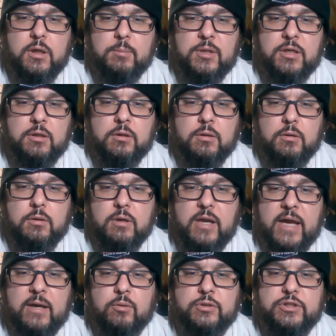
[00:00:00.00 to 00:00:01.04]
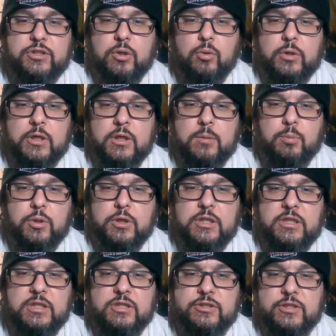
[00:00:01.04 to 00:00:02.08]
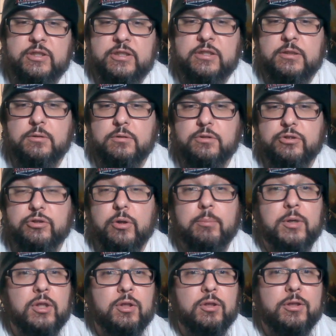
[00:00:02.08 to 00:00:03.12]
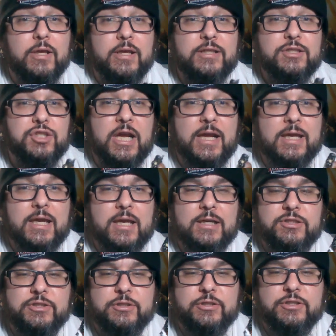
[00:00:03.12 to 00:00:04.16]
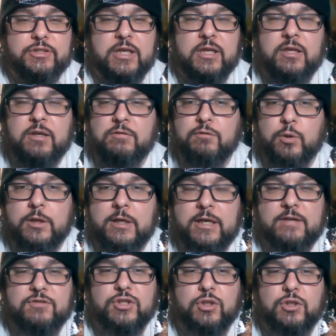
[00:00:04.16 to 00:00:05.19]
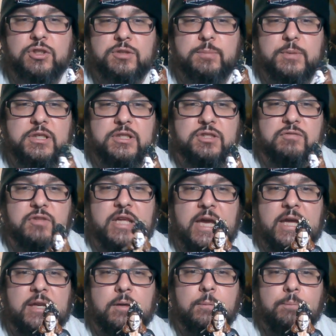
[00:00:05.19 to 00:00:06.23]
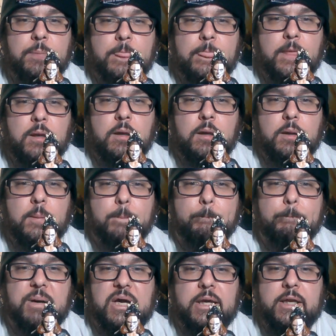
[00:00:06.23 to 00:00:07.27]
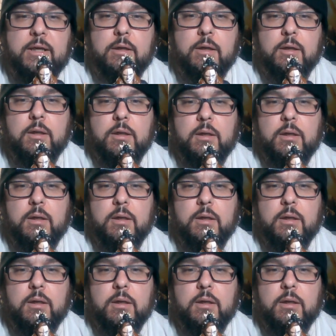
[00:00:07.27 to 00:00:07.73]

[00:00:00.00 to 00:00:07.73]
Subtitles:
I mean, now it's going on pretty easily, so I'm going to look like a jackass saying 4.5 stars because of that. But